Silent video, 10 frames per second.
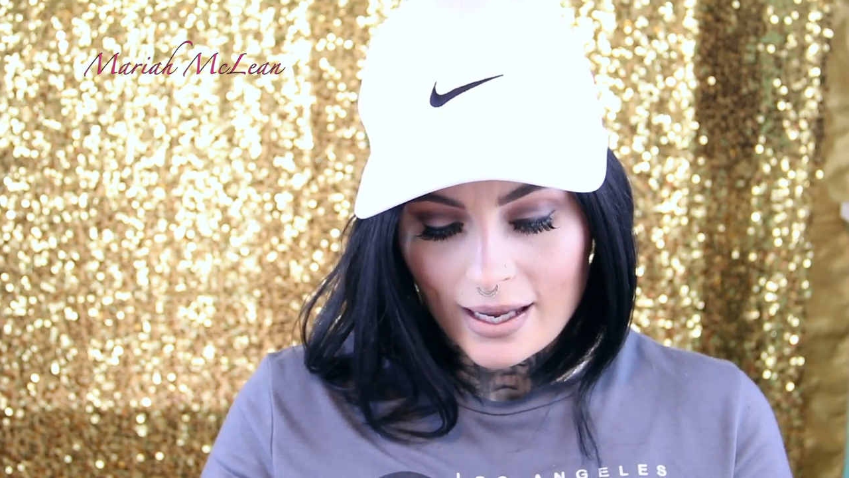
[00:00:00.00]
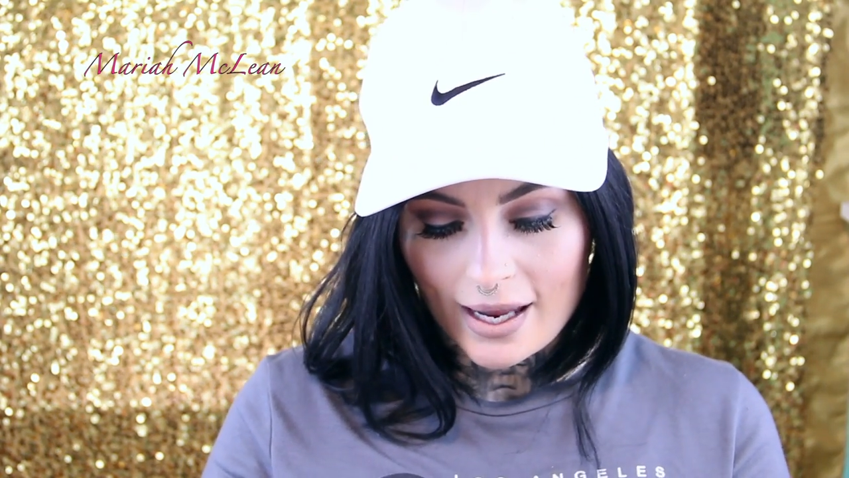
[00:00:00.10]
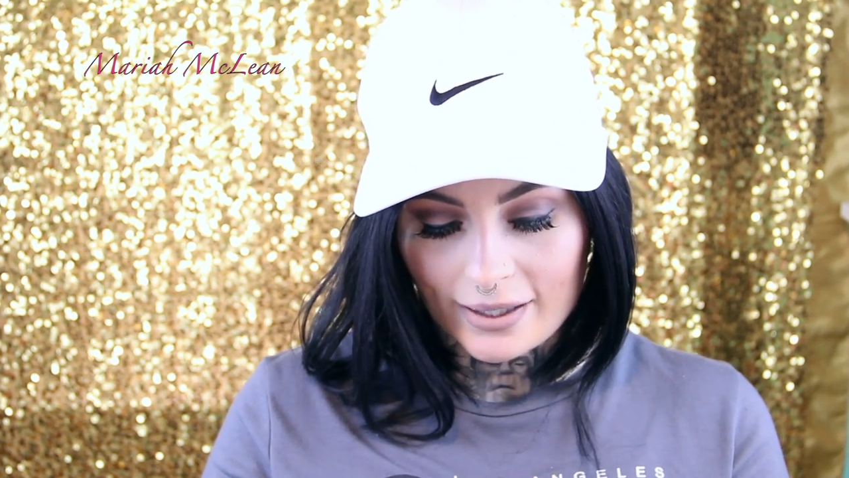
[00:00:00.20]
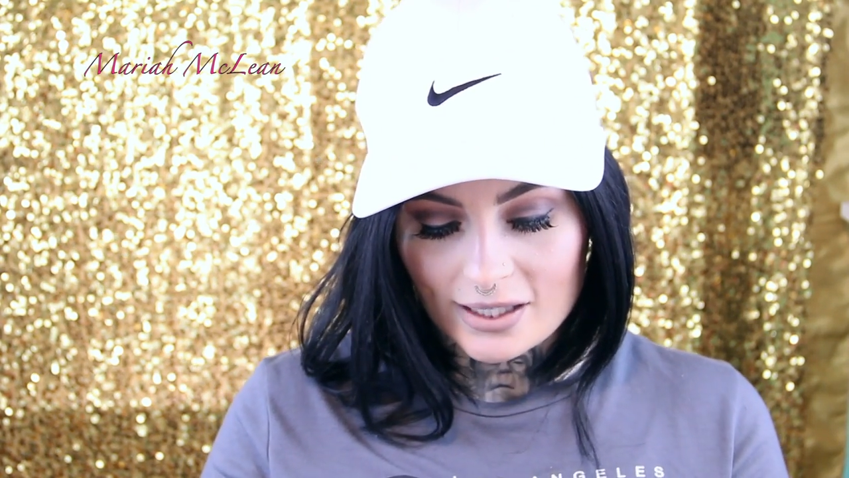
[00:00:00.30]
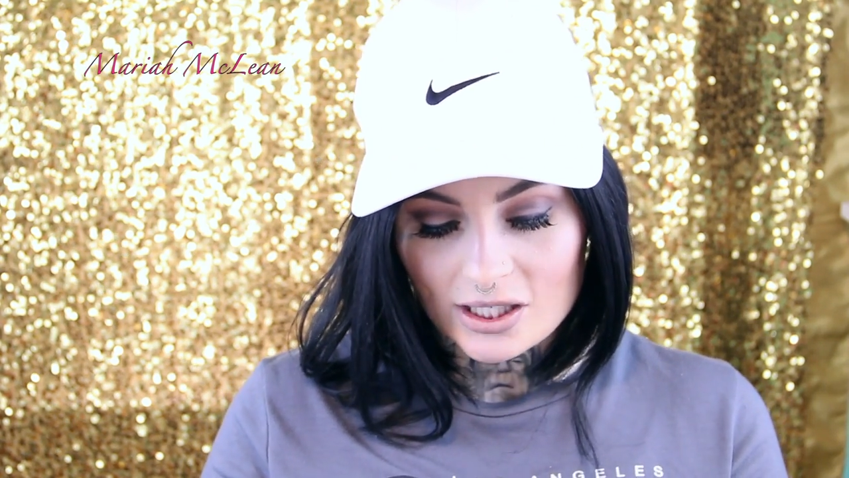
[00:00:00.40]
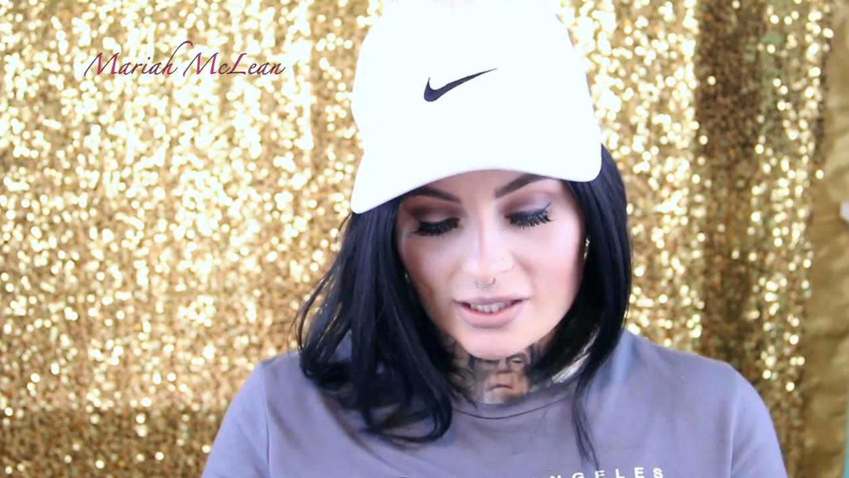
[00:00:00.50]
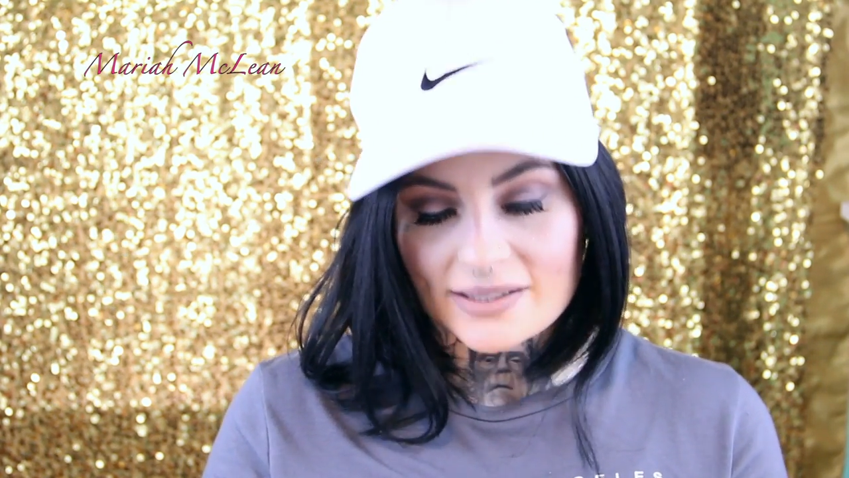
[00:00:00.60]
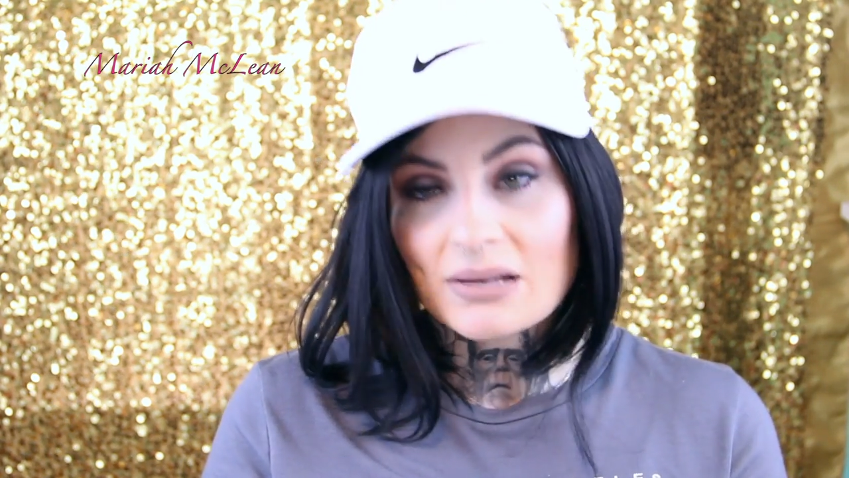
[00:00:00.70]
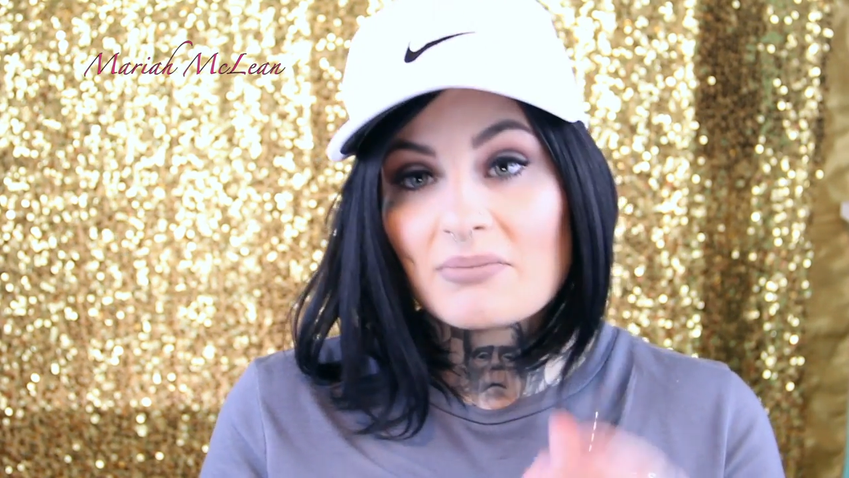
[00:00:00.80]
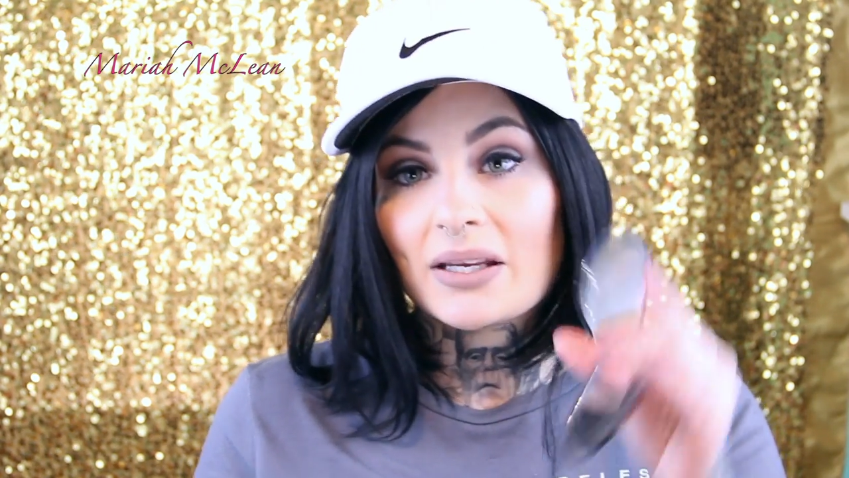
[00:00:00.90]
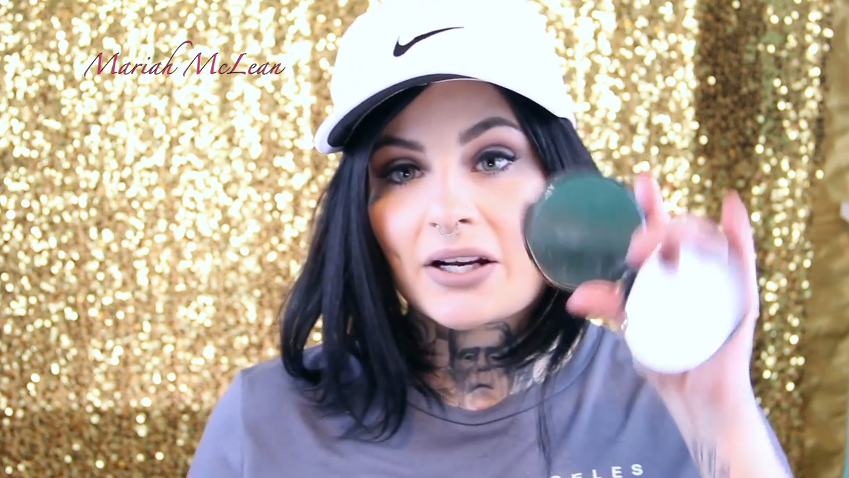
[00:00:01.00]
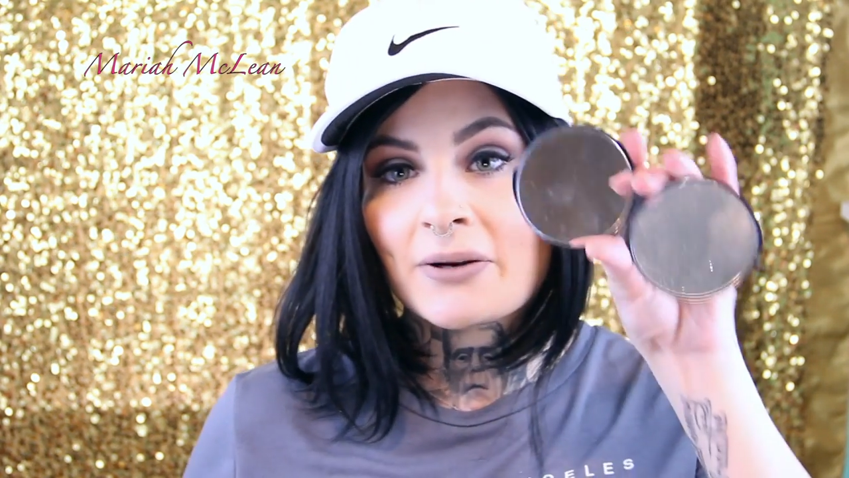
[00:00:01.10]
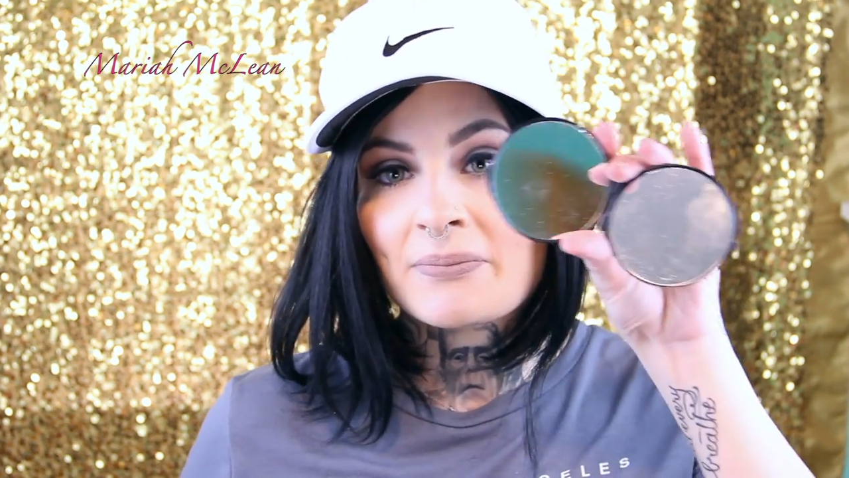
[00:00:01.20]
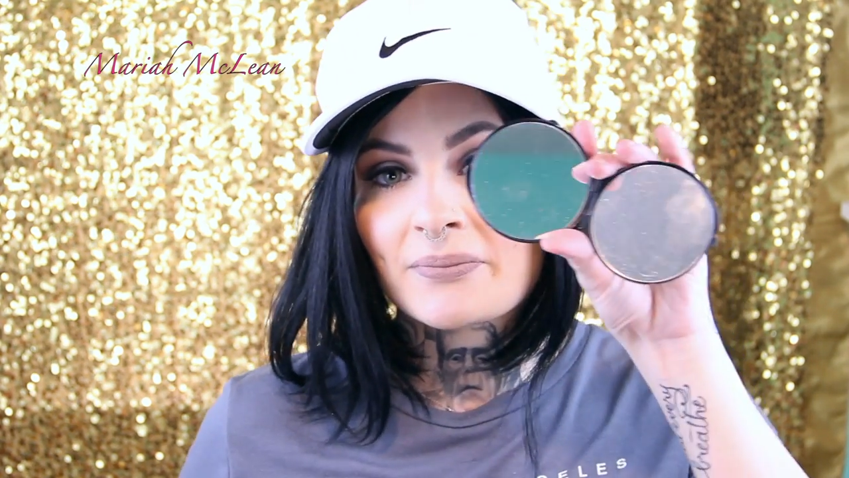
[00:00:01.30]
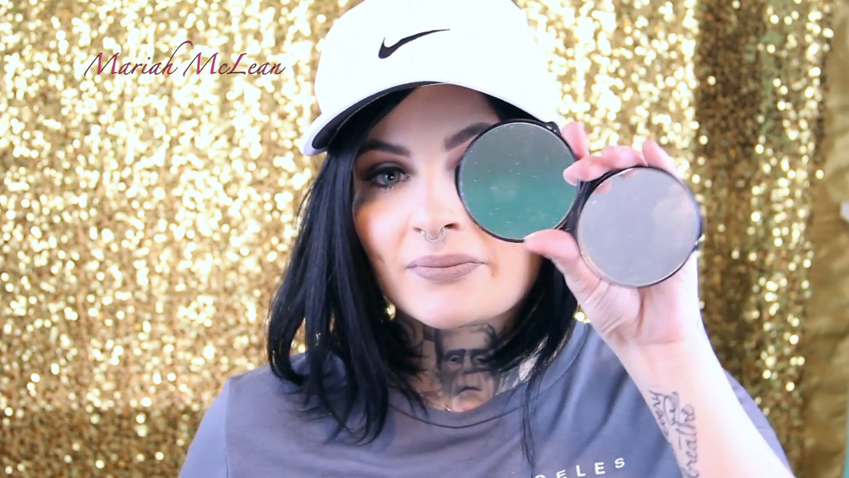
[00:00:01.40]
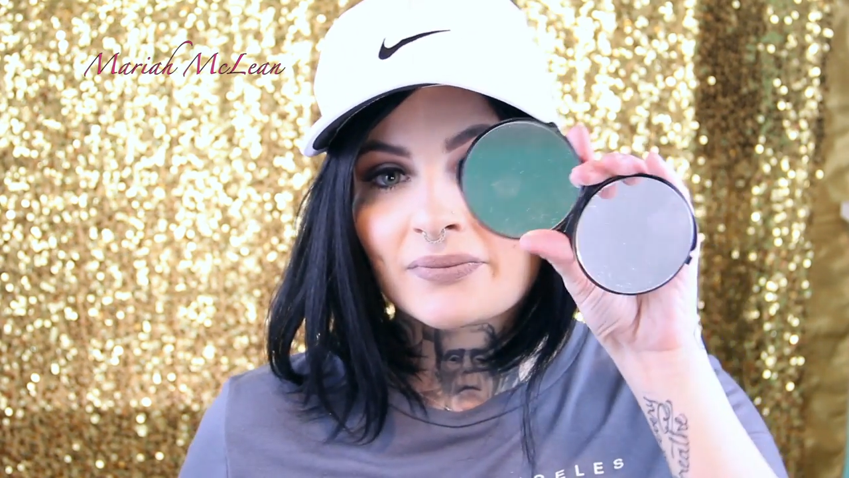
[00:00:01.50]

And it's just a mirror